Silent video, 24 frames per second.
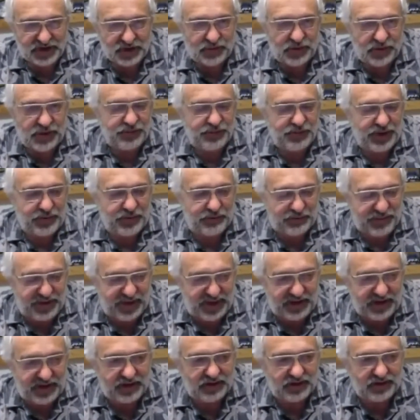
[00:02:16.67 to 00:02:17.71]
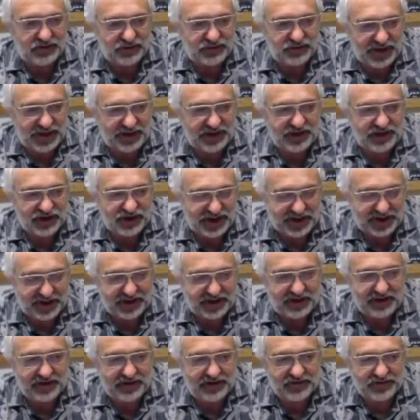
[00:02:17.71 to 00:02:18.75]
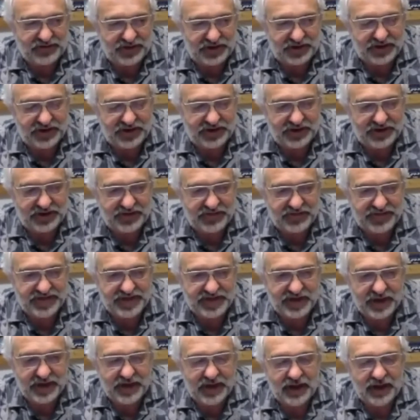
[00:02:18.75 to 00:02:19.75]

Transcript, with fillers: So we prepared, really checking alternatives,